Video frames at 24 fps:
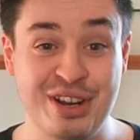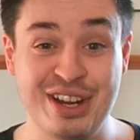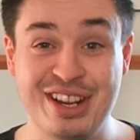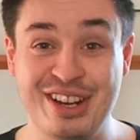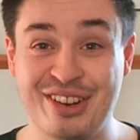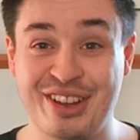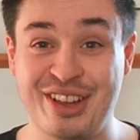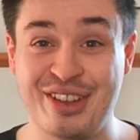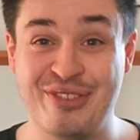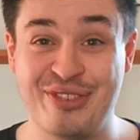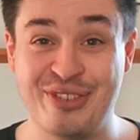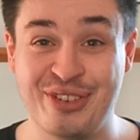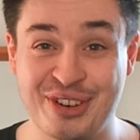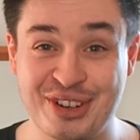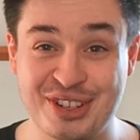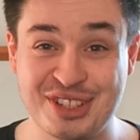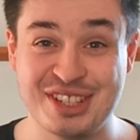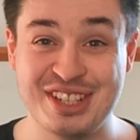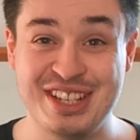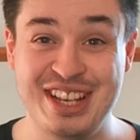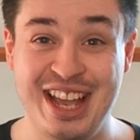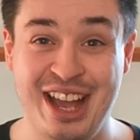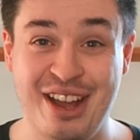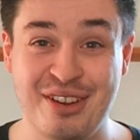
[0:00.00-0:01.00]
Really looking forward to
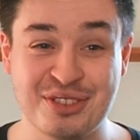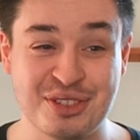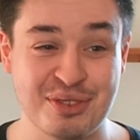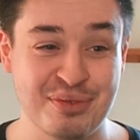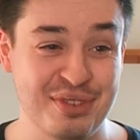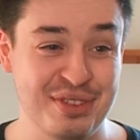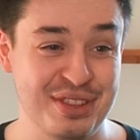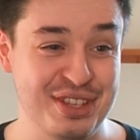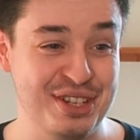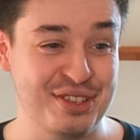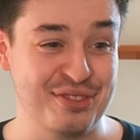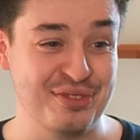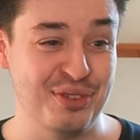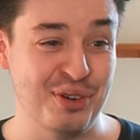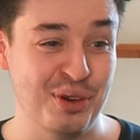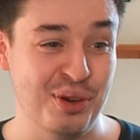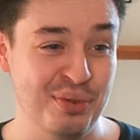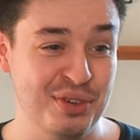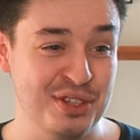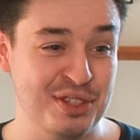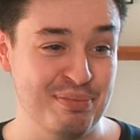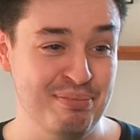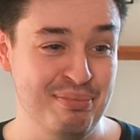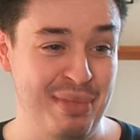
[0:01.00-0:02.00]
see how some of these
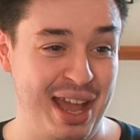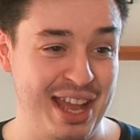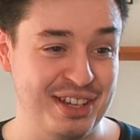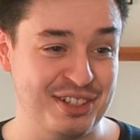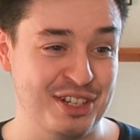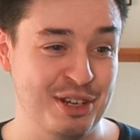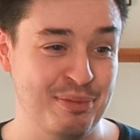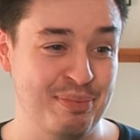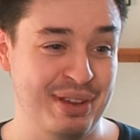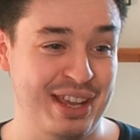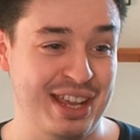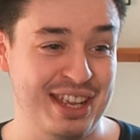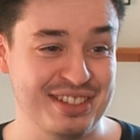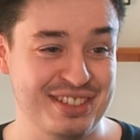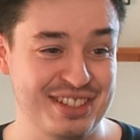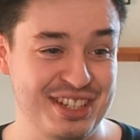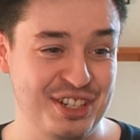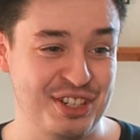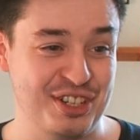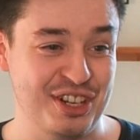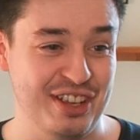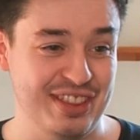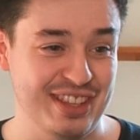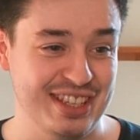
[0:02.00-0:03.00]
forwards match up against
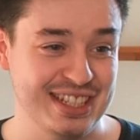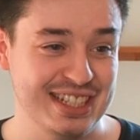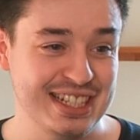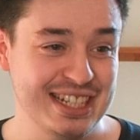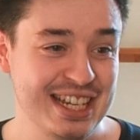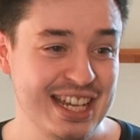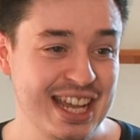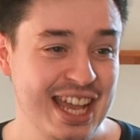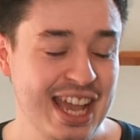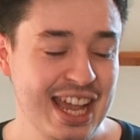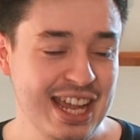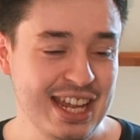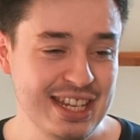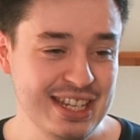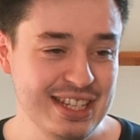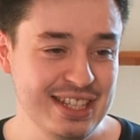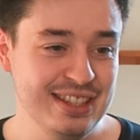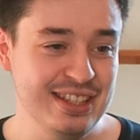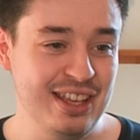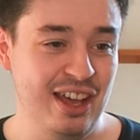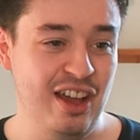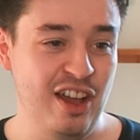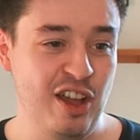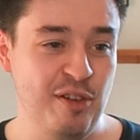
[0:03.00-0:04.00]
each other. In
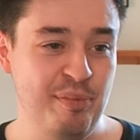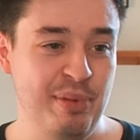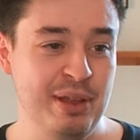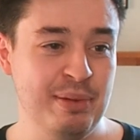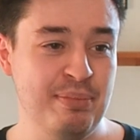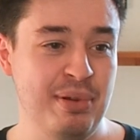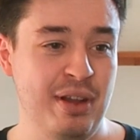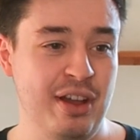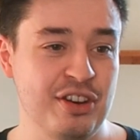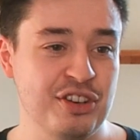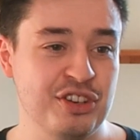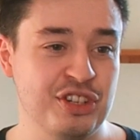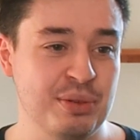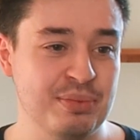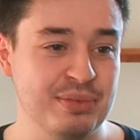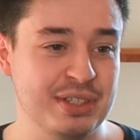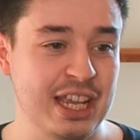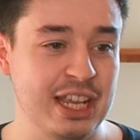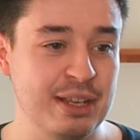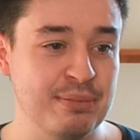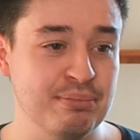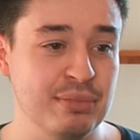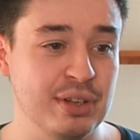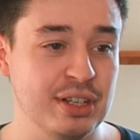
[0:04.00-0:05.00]
the halfback partnership,
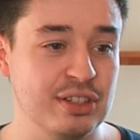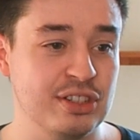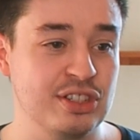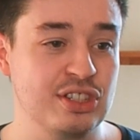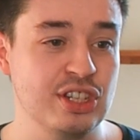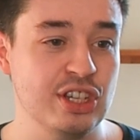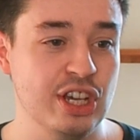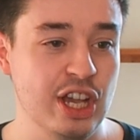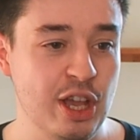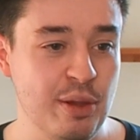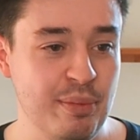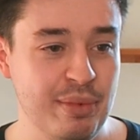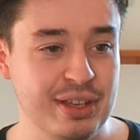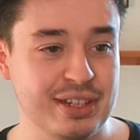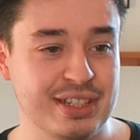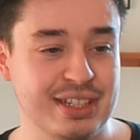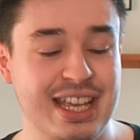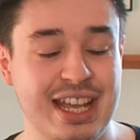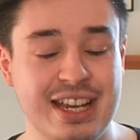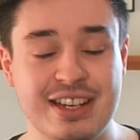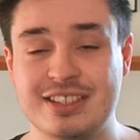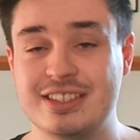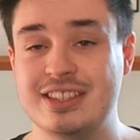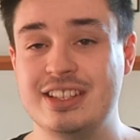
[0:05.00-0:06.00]
Tate McDermott
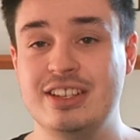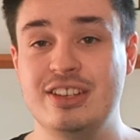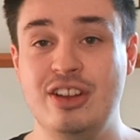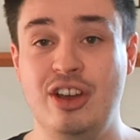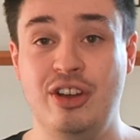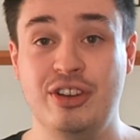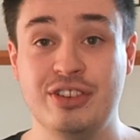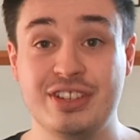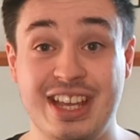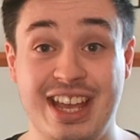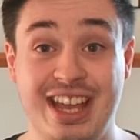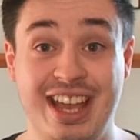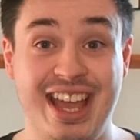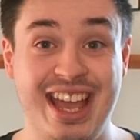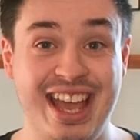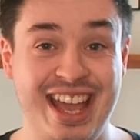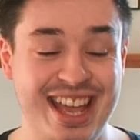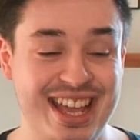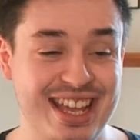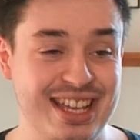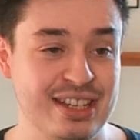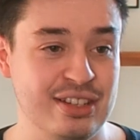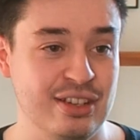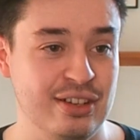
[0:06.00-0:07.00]
gets the nod
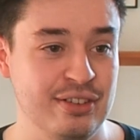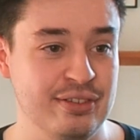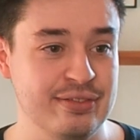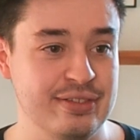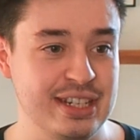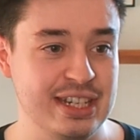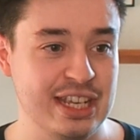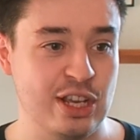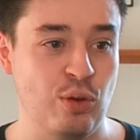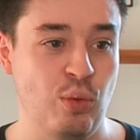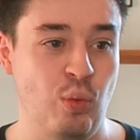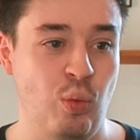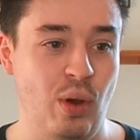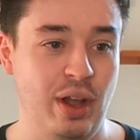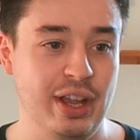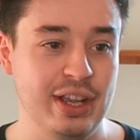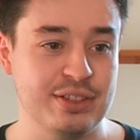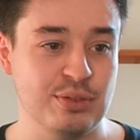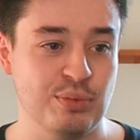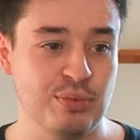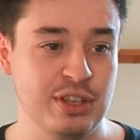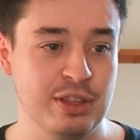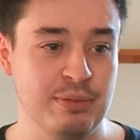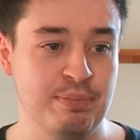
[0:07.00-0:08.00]
ahead of Nick
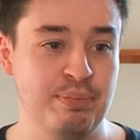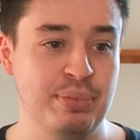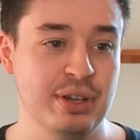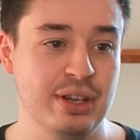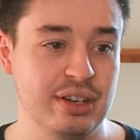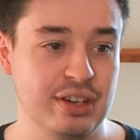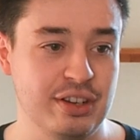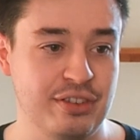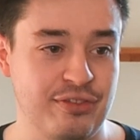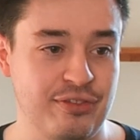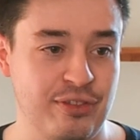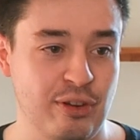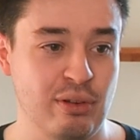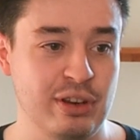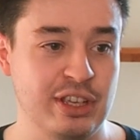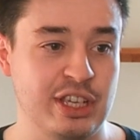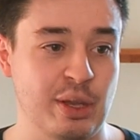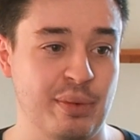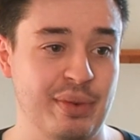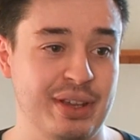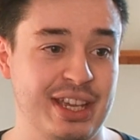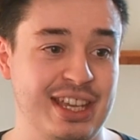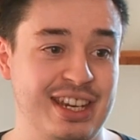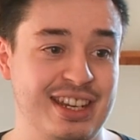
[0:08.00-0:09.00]
White with Bernard Foley
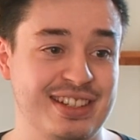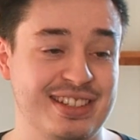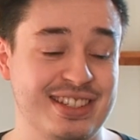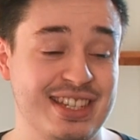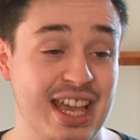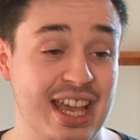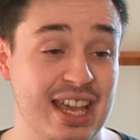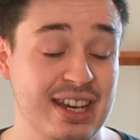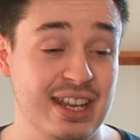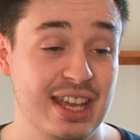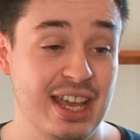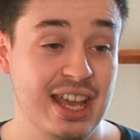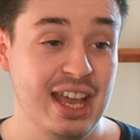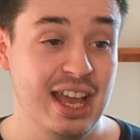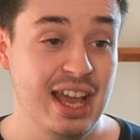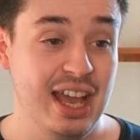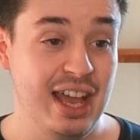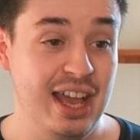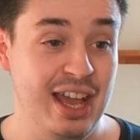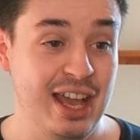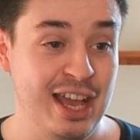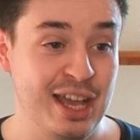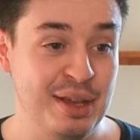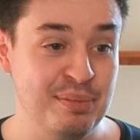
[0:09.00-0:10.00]
coming in at 10.
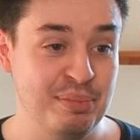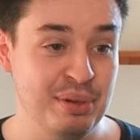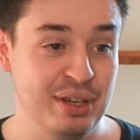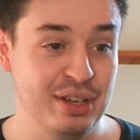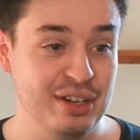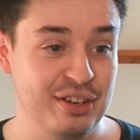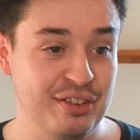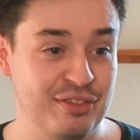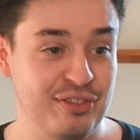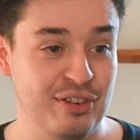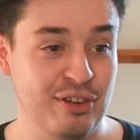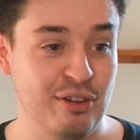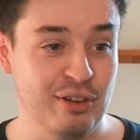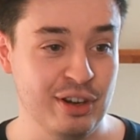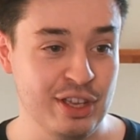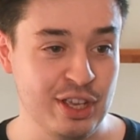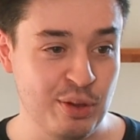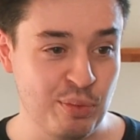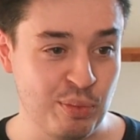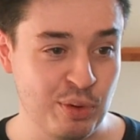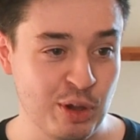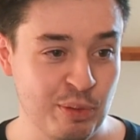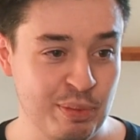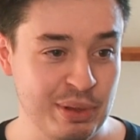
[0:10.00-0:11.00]
Uh, Bernard Foley
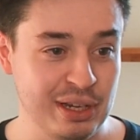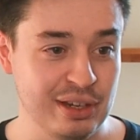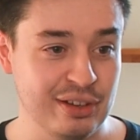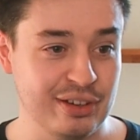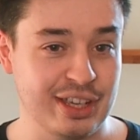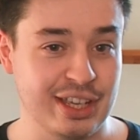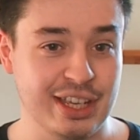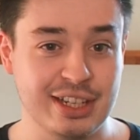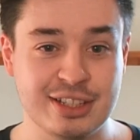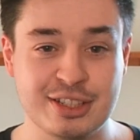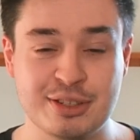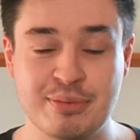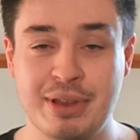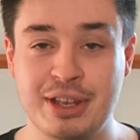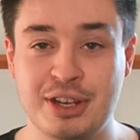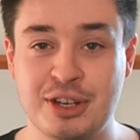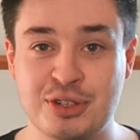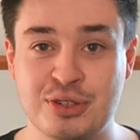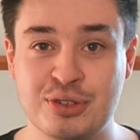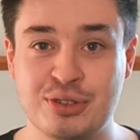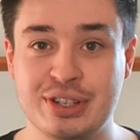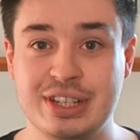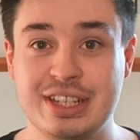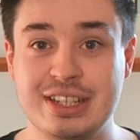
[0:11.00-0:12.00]
will be looking to make
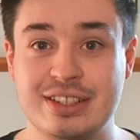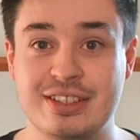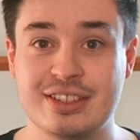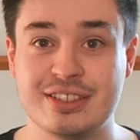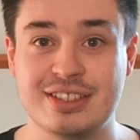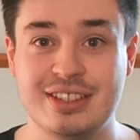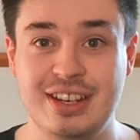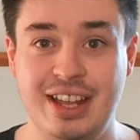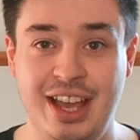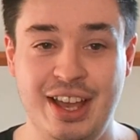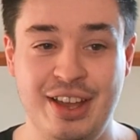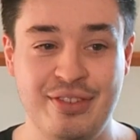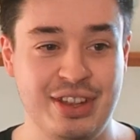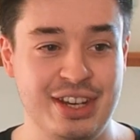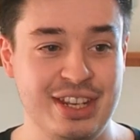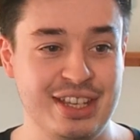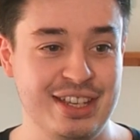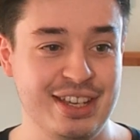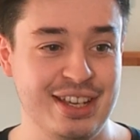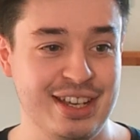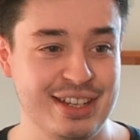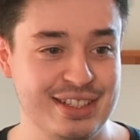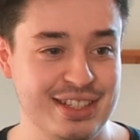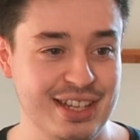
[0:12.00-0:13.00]
sure he doesn't have
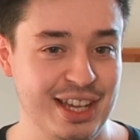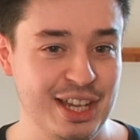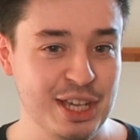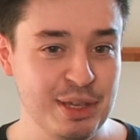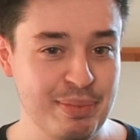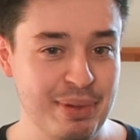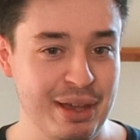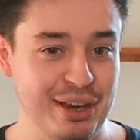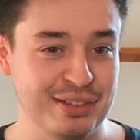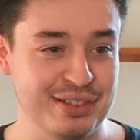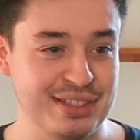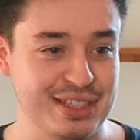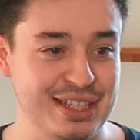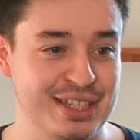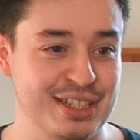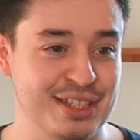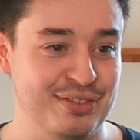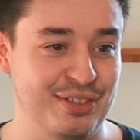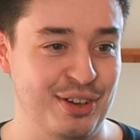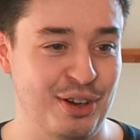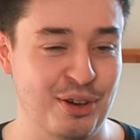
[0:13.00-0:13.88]
any uh, time penalties for